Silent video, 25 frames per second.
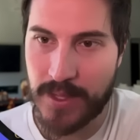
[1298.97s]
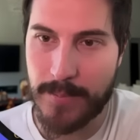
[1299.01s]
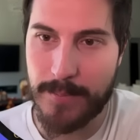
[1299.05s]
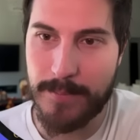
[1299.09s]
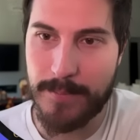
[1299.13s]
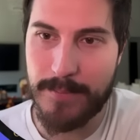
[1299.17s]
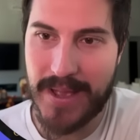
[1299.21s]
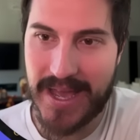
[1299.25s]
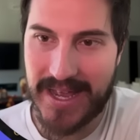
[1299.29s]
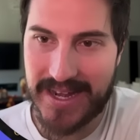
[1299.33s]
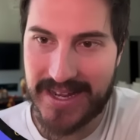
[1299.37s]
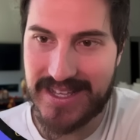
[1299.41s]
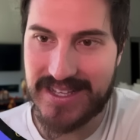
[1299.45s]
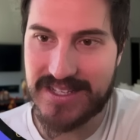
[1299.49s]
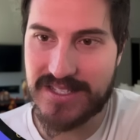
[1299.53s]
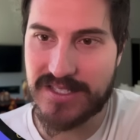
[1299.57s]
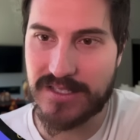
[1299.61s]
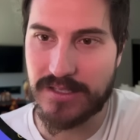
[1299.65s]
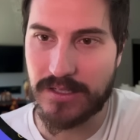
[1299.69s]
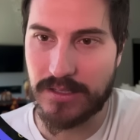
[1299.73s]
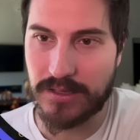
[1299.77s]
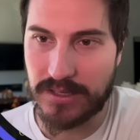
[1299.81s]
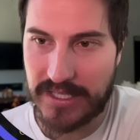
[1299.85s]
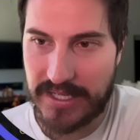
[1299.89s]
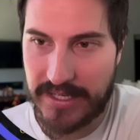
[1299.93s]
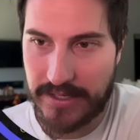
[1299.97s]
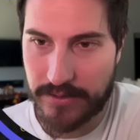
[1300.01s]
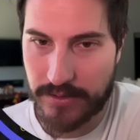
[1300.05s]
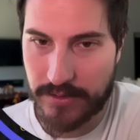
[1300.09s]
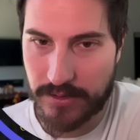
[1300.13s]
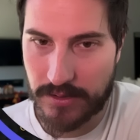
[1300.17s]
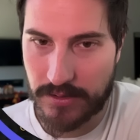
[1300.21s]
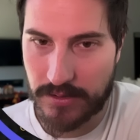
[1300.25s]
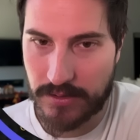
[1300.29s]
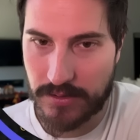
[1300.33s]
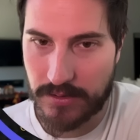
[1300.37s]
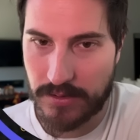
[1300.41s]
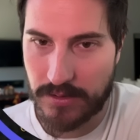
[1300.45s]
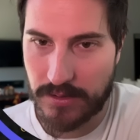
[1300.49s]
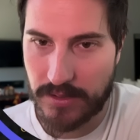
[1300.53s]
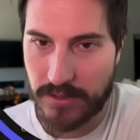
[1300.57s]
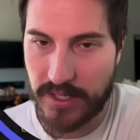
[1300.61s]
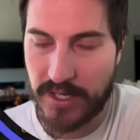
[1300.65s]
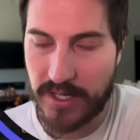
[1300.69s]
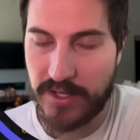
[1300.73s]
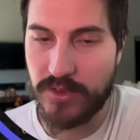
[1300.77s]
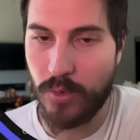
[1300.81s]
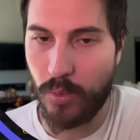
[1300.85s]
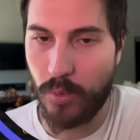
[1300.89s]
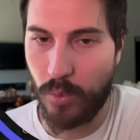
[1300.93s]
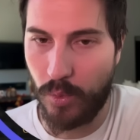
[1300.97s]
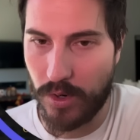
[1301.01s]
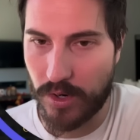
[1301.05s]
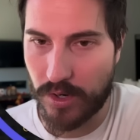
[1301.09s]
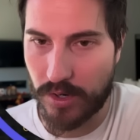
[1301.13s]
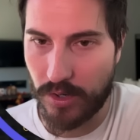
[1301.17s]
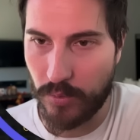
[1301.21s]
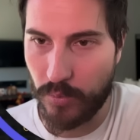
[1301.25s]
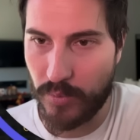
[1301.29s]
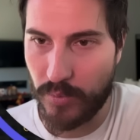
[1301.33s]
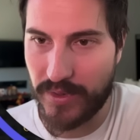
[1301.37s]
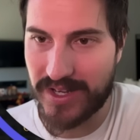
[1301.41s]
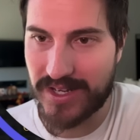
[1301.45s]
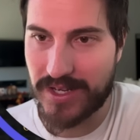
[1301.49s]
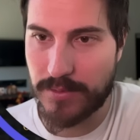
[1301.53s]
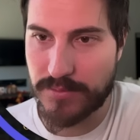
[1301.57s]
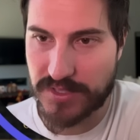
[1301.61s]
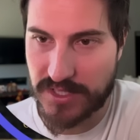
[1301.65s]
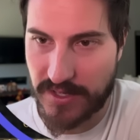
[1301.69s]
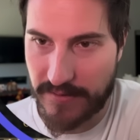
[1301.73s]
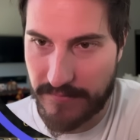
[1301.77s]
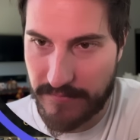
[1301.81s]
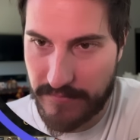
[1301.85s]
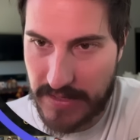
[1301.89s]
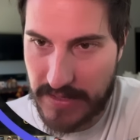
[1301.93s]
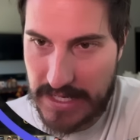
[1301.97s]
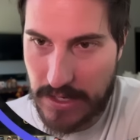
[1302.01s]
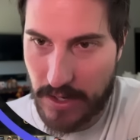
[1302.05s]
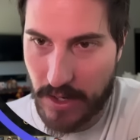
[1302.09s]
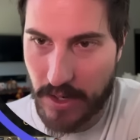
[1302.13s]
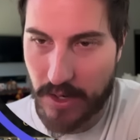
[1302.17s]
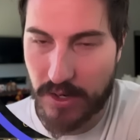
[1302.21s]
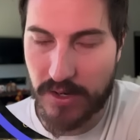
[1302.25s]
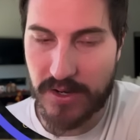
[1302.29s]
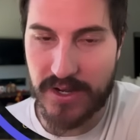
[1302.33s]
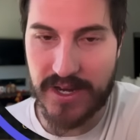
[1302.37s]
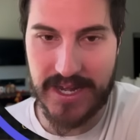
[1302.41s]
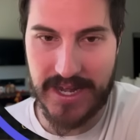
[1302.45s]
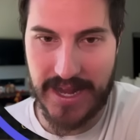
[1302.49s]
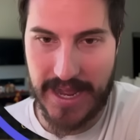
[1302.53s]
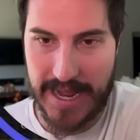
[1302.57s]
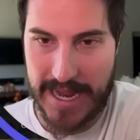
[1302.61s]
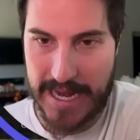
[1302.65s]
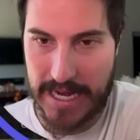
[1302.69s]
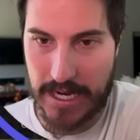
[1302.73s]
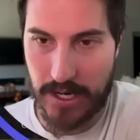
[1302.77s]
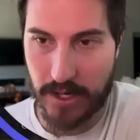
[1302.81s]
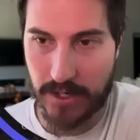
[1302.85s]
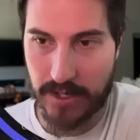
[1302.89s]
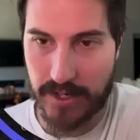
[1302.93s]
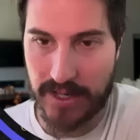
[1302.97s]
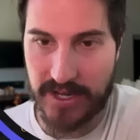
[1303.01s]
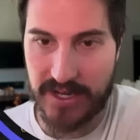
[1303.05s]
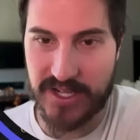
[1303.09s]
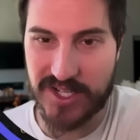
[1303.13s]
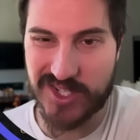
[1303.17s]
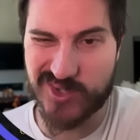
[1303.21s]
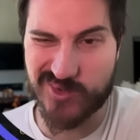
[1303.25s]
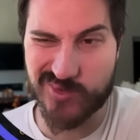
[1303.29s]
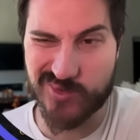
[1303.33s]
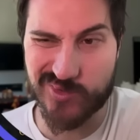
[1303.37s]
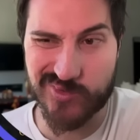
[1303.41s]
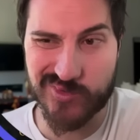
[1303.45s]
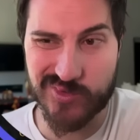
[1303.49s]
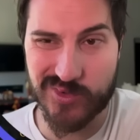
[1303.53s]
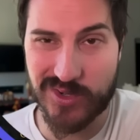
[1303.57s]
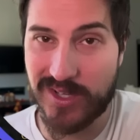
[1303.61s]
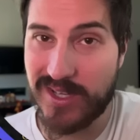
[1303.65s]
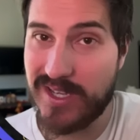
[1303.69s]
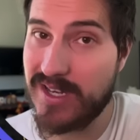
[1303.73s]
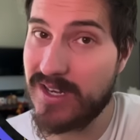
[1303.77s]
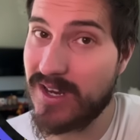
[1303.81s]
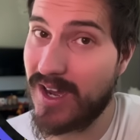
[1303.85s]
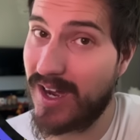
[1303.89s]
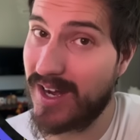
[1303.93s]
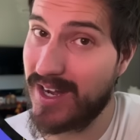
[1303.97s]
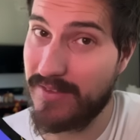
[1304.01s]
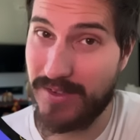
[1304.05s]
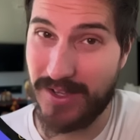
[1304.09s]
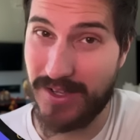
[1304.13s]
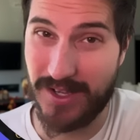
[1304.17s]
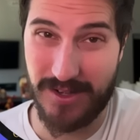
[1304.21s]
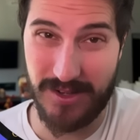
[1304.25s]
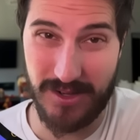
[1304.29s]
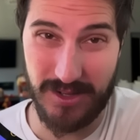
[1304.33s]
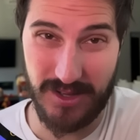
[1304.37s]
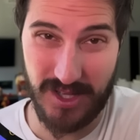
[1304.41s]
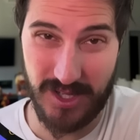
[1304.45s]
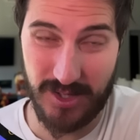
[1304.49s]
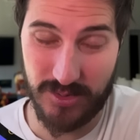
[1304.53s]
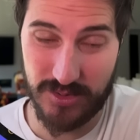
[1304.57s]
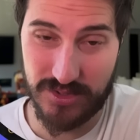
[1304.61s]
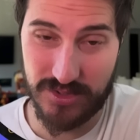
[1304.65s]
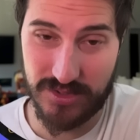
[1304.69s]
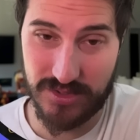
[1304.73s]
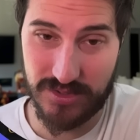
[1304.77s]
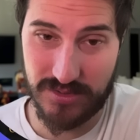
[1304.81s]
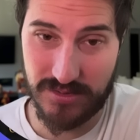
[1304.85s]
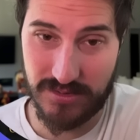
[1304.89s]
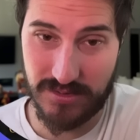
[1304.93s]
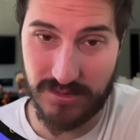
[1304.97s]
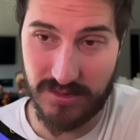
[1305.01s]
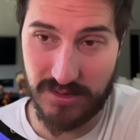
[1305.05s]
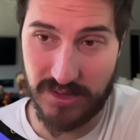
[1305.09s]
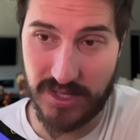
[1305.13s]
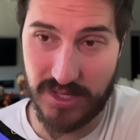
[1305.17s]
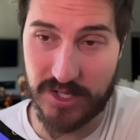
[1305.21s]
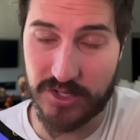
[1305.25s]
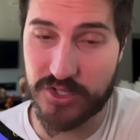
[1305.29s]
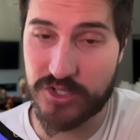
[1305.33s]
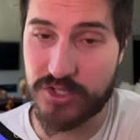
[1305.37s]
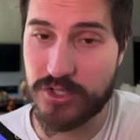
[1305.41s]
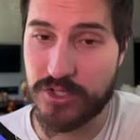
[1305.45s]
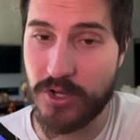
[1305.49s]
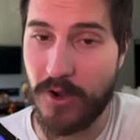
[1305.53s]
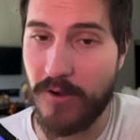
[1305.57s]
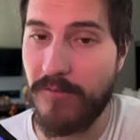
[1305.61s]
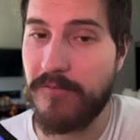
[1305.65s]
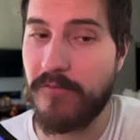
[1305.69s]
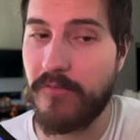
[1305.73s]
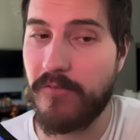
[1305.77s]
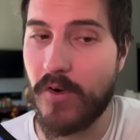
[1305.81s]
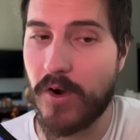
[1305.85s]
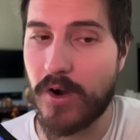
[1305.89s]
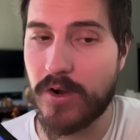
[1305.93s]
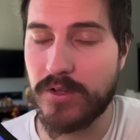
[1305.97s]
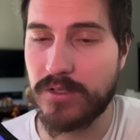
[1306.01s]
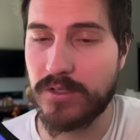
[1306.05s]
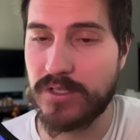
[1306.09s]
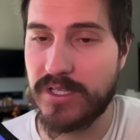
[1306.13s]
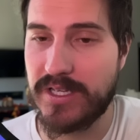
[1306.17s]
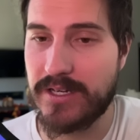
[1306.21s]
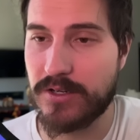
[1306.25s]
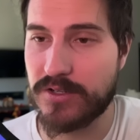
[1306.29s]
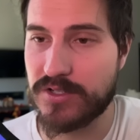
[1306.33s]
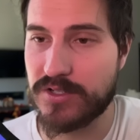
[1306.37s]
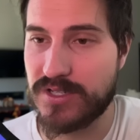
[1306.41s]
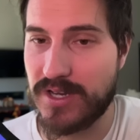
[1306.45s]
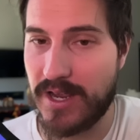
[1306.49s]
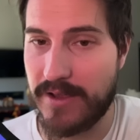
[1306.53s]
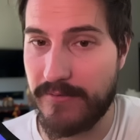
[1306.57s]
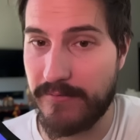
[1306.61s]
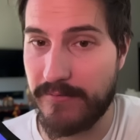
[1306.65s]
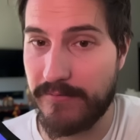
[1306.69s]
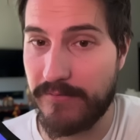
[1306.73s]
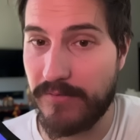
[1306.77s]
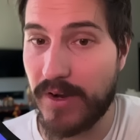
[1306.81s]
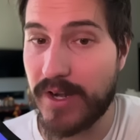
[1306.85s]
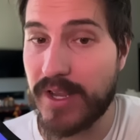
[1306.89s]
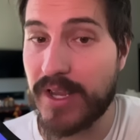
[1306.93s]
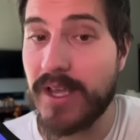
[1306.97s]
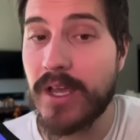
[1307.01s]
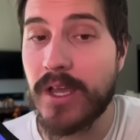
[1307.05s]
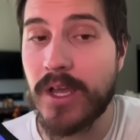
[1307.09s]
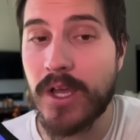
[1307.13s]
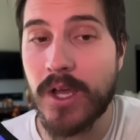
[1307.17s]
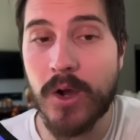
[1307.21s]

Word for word: Meta is the leader in the world when it comes to VR and AR, and it's really not even close. They're so far the leader, it's not even funny.